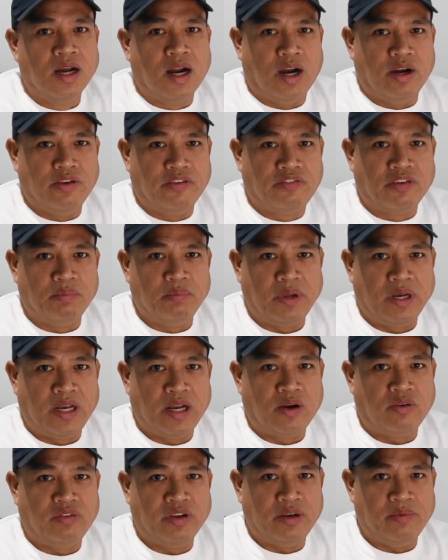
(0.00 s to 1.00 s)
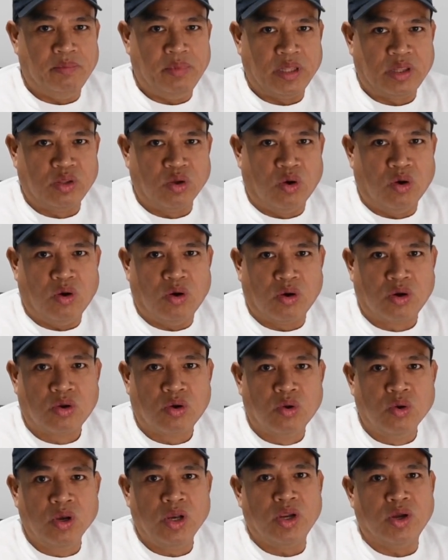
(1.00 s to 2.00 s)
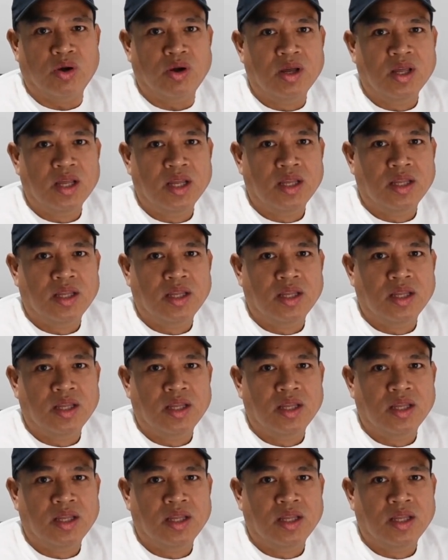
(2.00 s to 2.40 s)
Are you familiar with Vito Orculio?